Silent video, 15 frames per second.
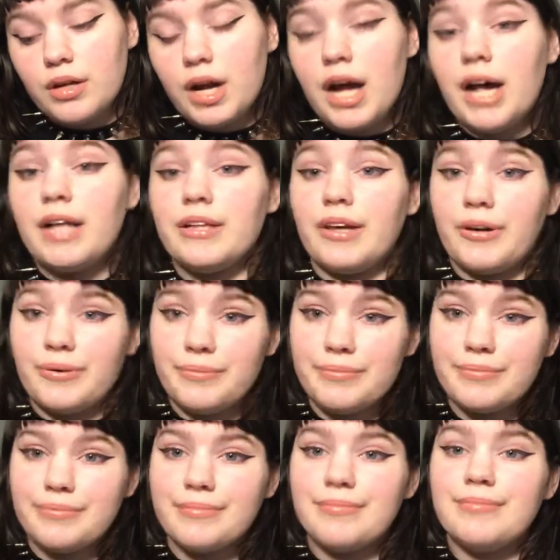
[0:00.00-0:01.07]
hello,
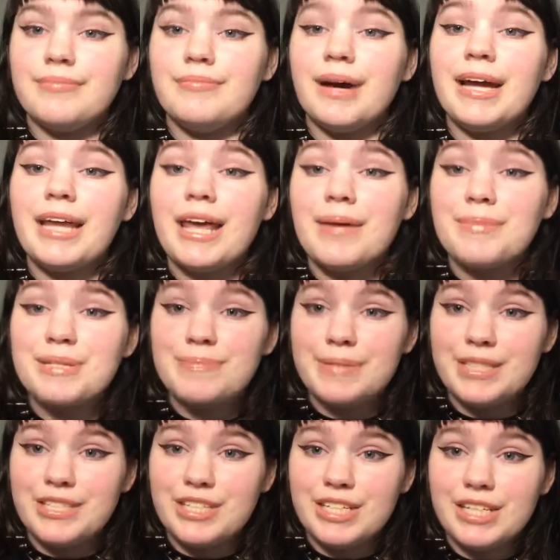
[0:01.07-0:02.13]
my name is
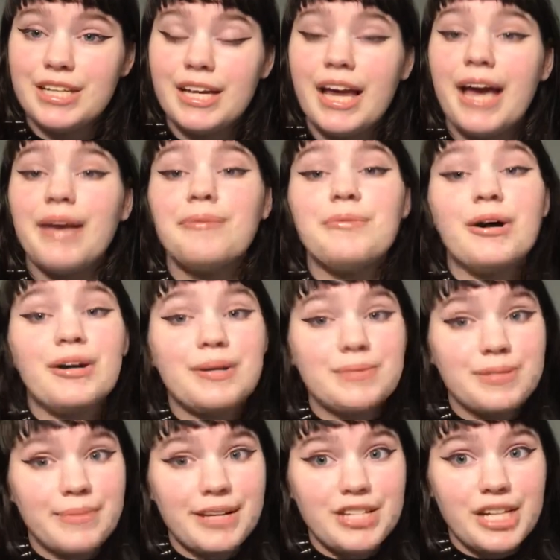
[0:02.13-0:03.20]
Peachy and welcome
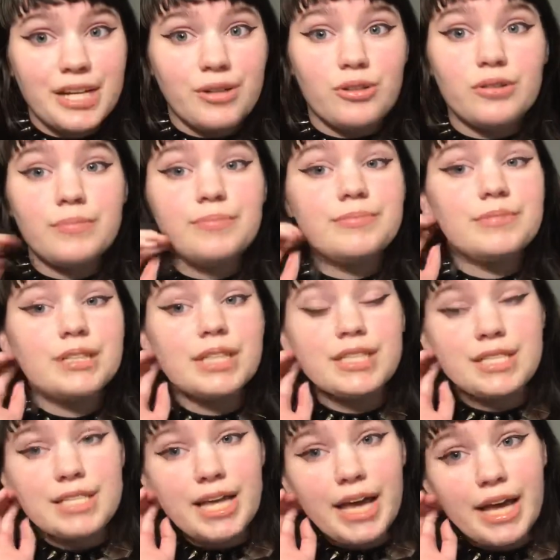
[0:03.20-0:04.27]
to my channel.
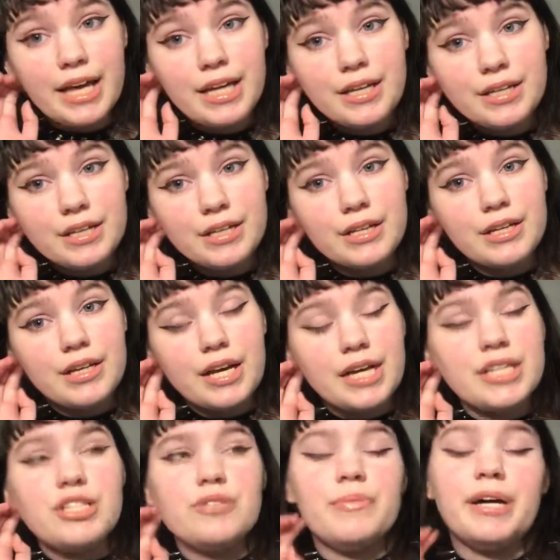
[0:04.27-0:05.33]
Today,
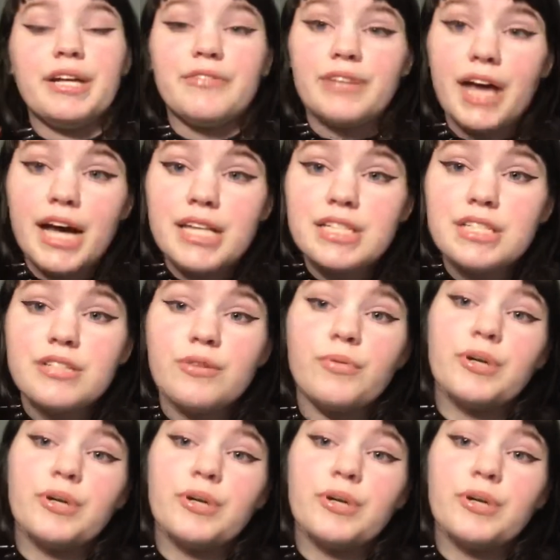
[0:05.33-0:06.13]
as you might have guessed, we're